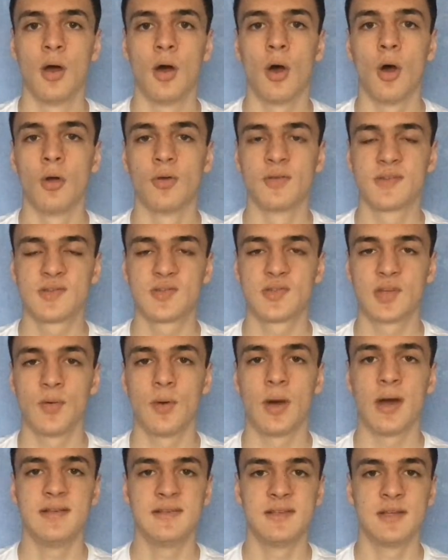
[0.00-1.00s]
Also,
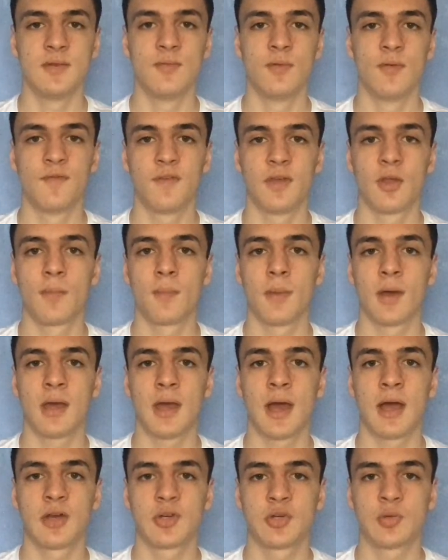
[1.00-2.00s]
I didn't reveal my
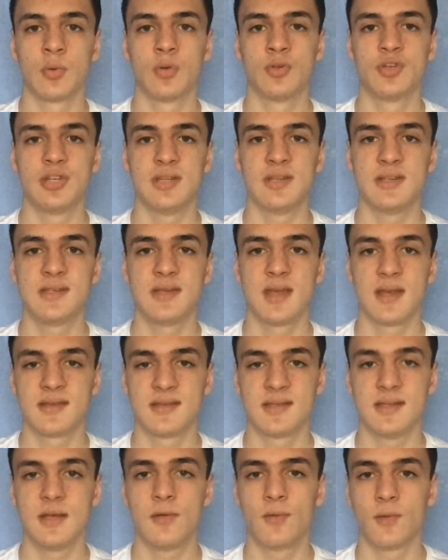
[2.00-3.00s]
actual
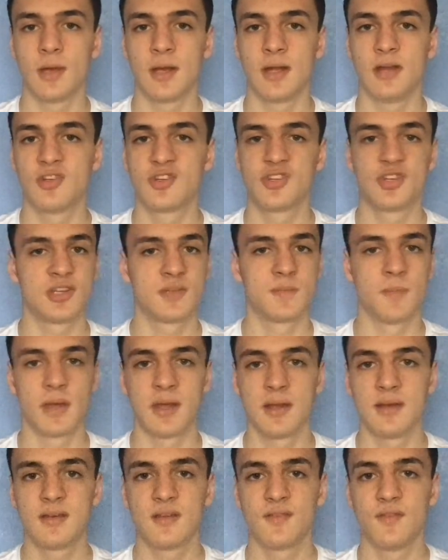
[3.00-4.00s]
GCSE grades, just my
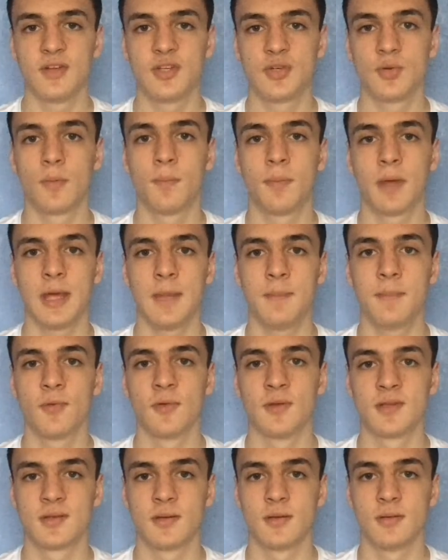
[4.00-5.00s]
individual paper
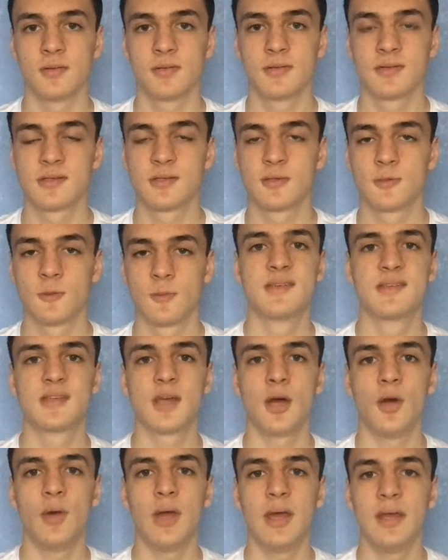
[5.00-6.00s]
results.
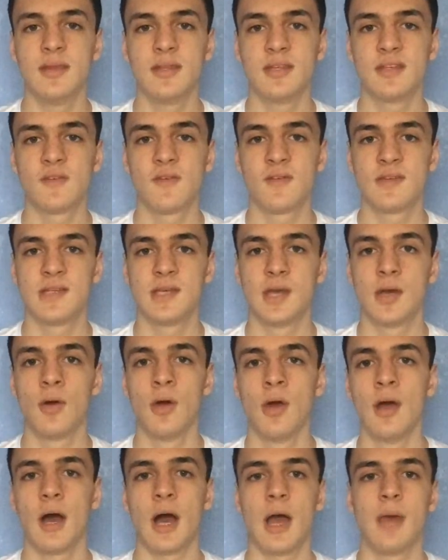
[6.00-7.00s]
So, in this video,
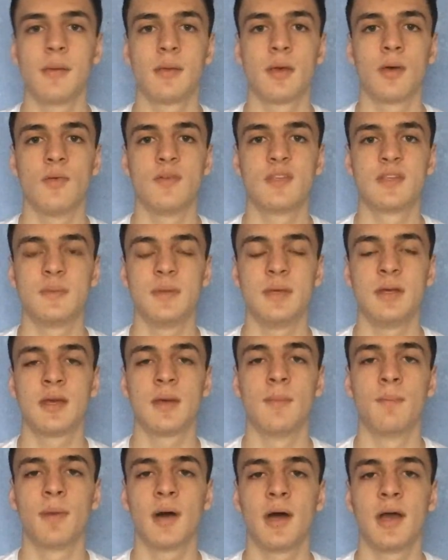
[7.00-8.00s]
I'm going to be
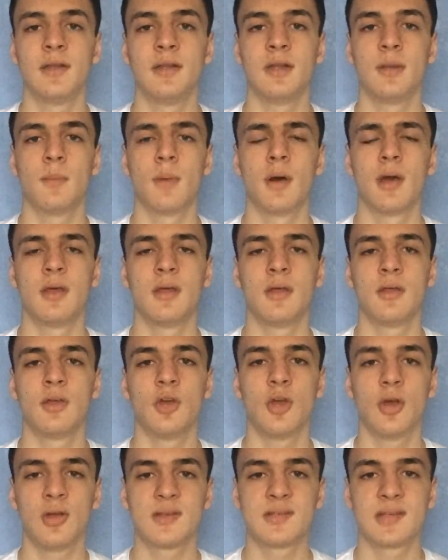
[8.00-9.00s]
combining my
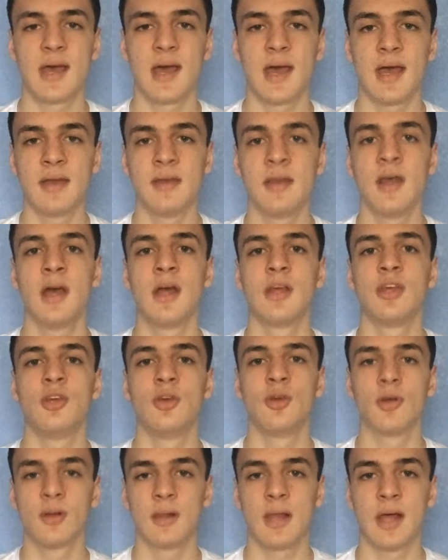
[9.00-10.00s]
Year 10,
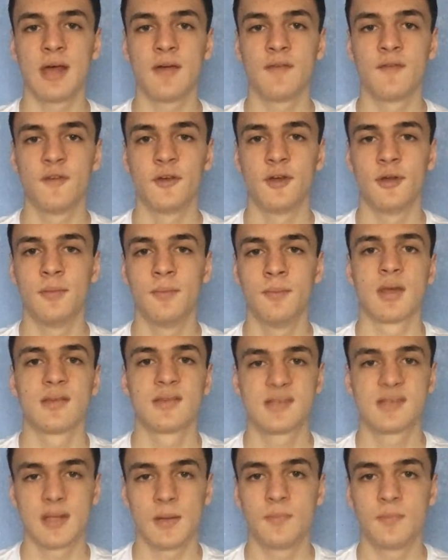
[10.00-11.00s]
Year 11
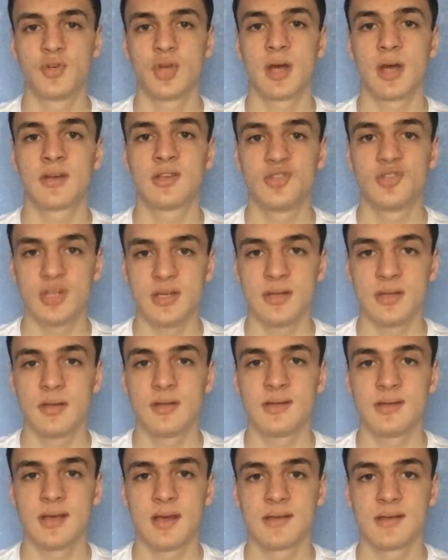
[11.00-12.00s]
subject
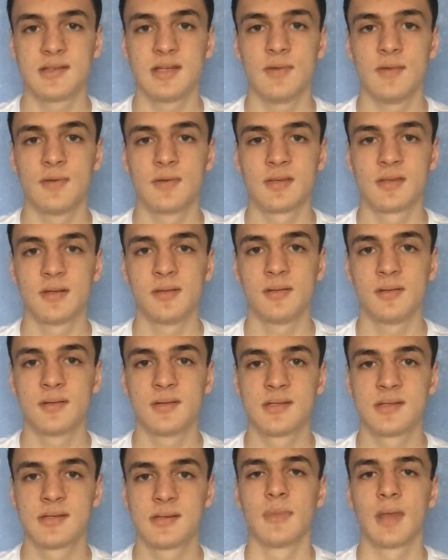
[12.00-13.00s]
GCSE
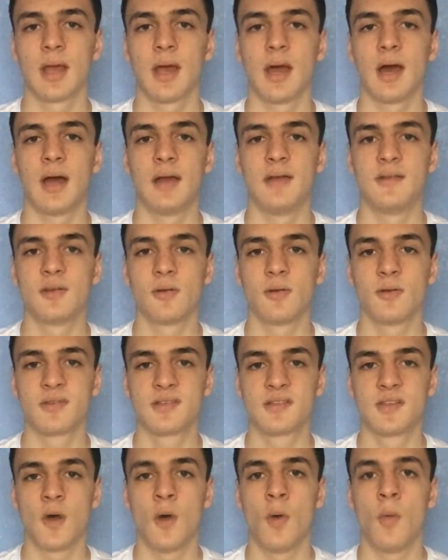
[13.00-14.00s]
results, and
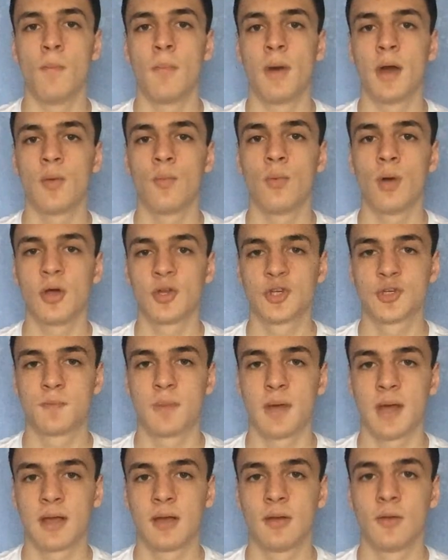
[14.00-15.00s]
also my Welsh
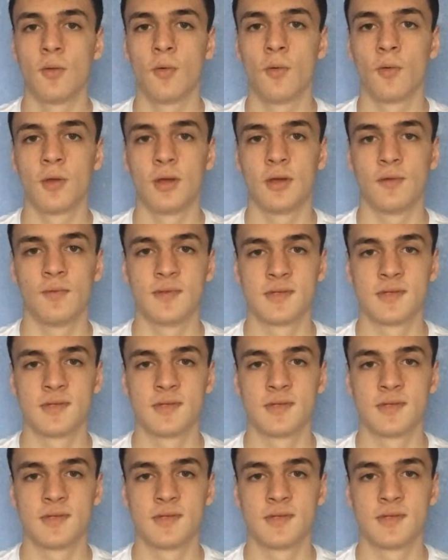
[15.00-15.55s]
Baccalaureate